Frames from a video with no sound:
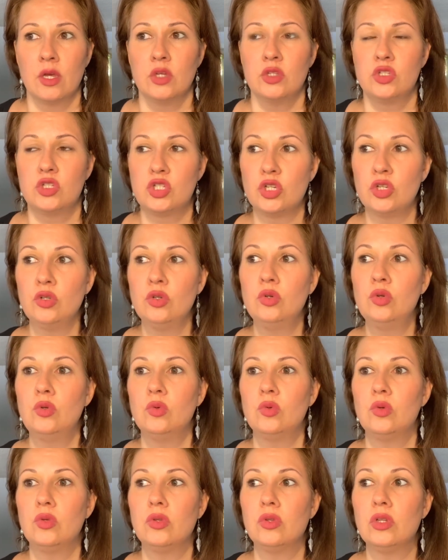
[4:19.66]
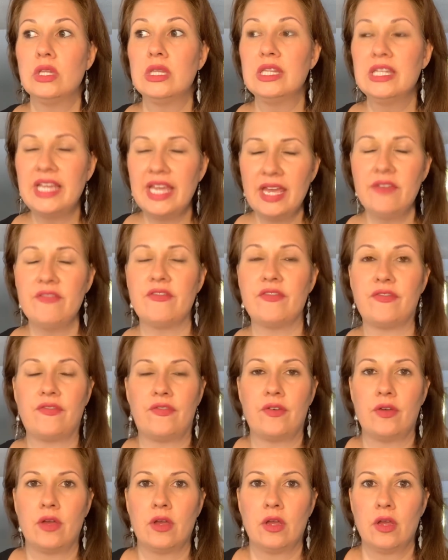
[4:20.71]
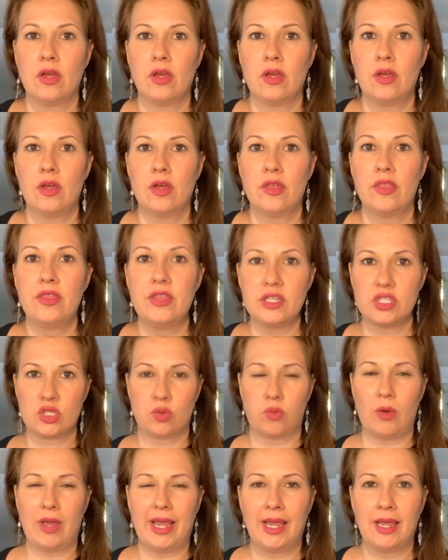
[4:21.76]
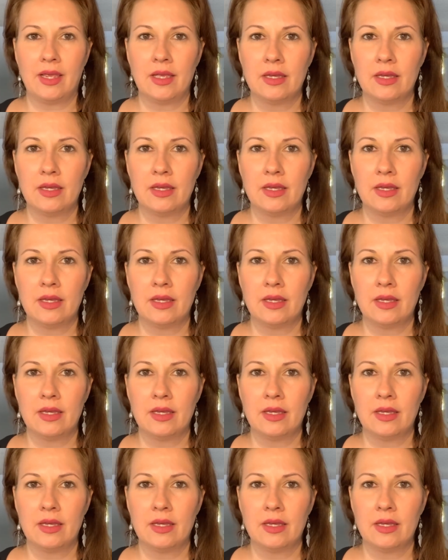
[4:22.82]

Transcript: To live this way.